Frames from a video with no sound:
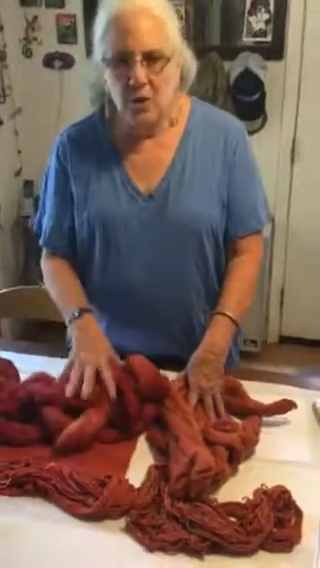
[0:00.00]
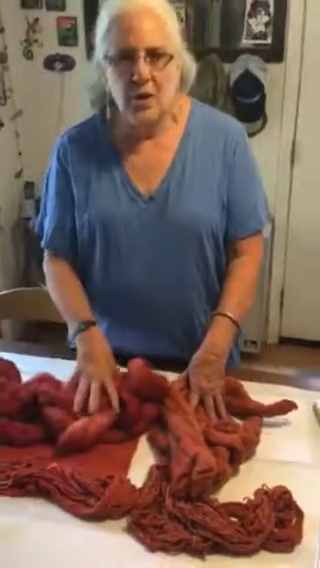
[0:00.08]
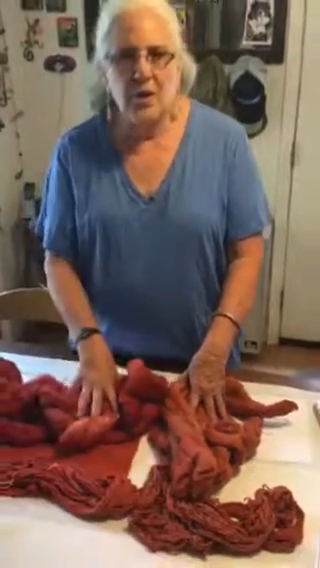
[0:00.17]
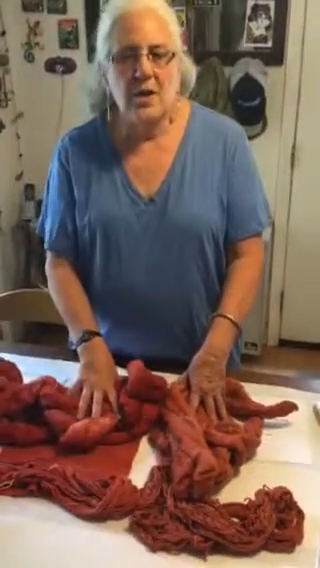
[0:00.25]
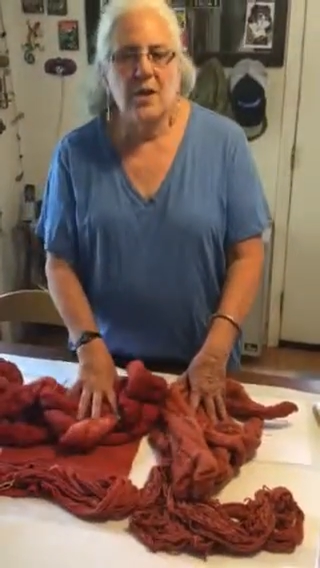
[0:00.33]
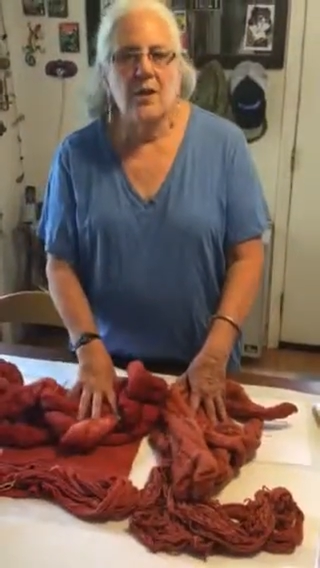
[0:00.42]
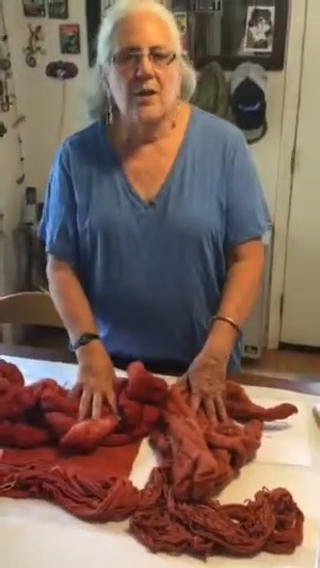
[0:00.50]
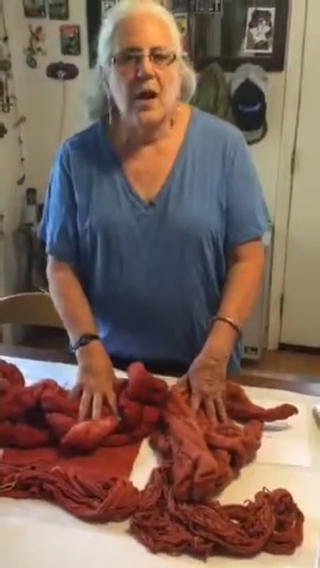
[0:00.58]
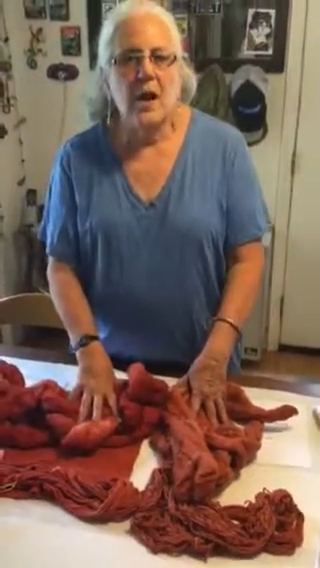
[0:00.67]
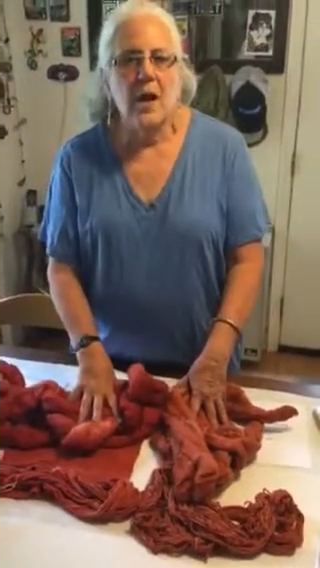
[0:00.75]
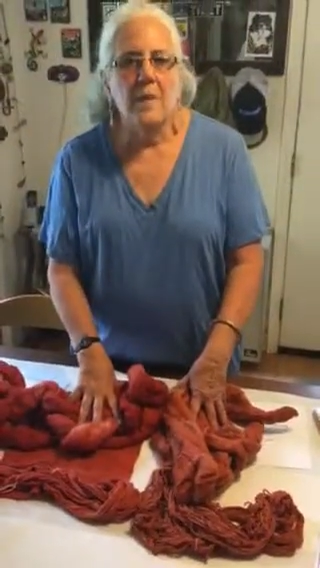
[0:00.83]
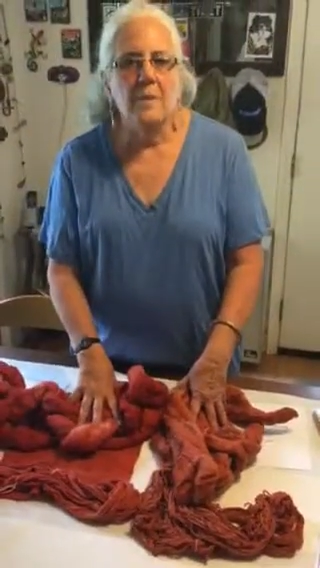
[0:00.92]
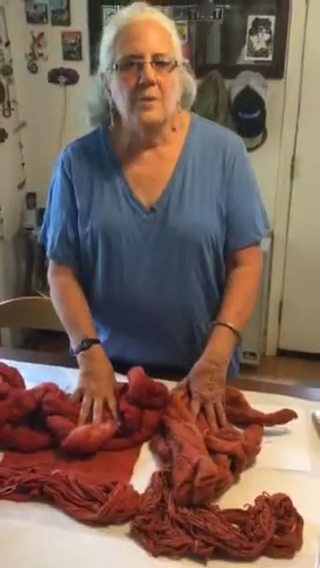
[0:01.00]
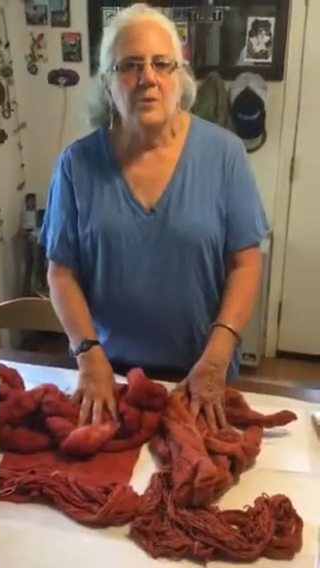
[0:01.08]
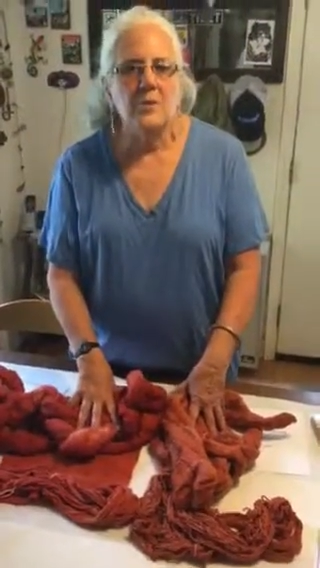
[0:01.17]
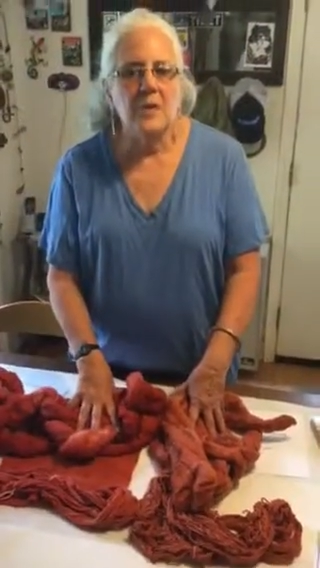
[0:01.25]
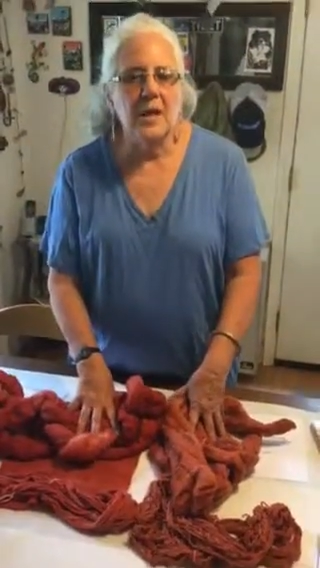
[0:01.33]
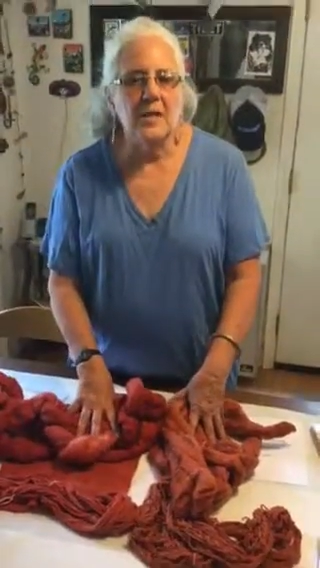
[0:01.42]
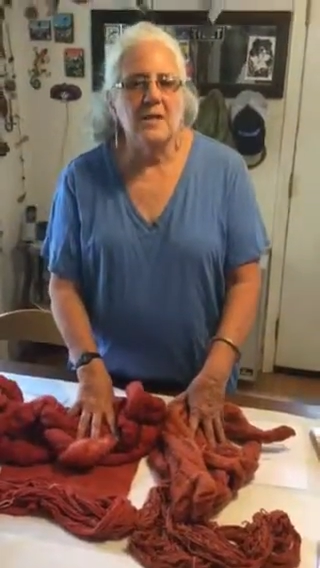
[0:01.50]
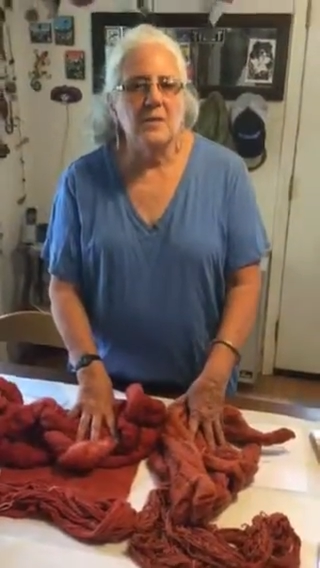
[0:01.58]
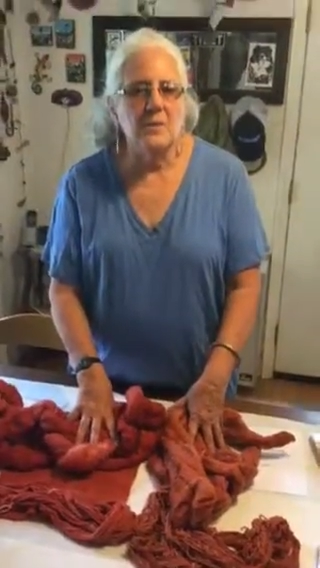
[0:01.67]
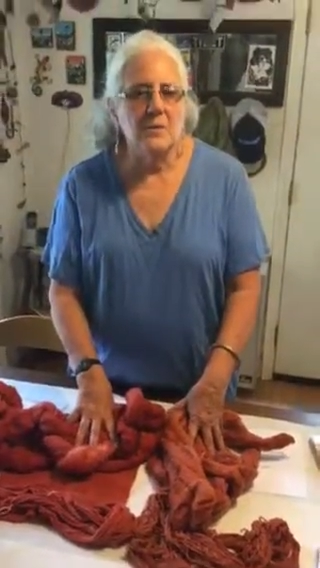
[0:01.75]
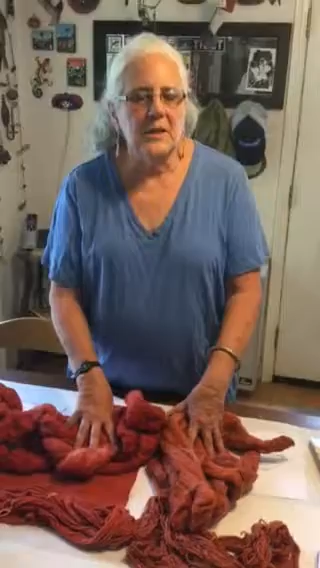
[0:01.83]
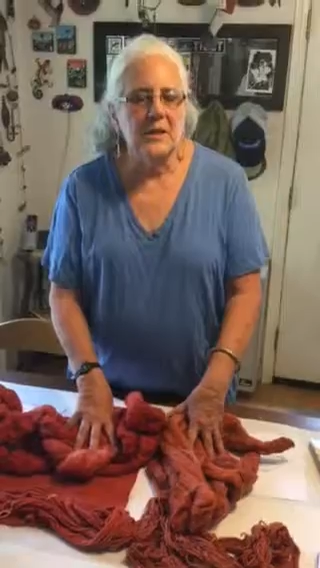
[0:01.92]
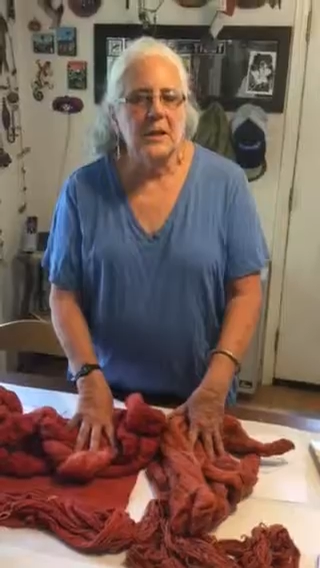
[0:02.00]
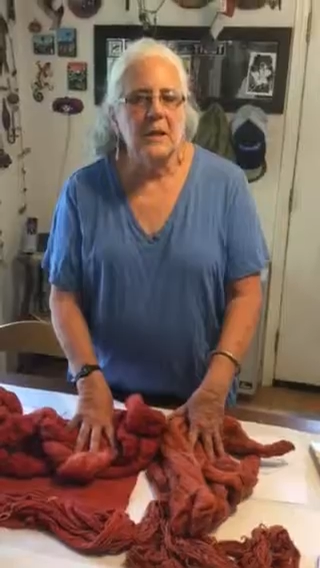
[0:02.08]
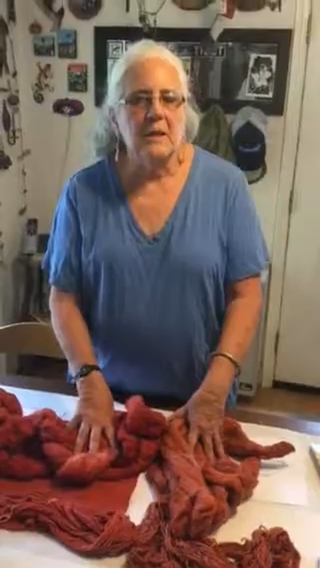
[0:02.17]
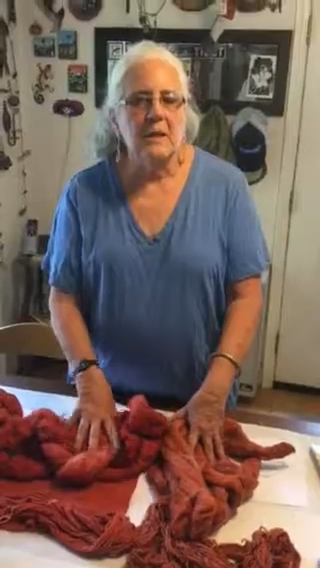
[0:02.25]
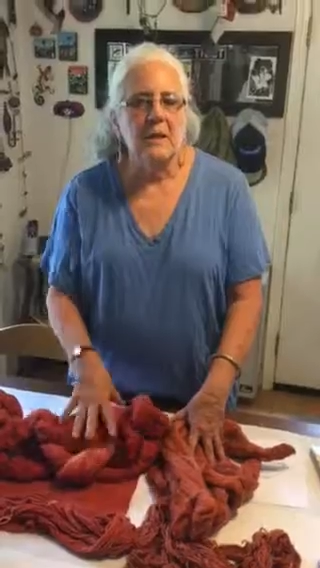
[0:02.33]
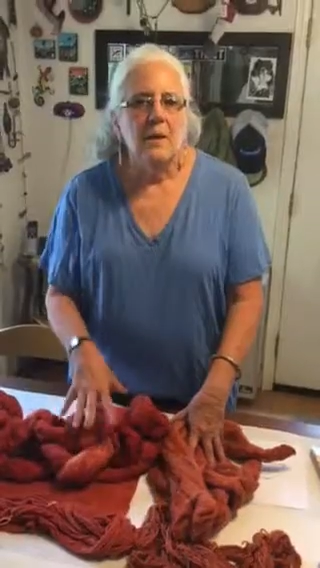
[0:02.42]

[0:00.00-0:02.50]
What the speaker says: look to get really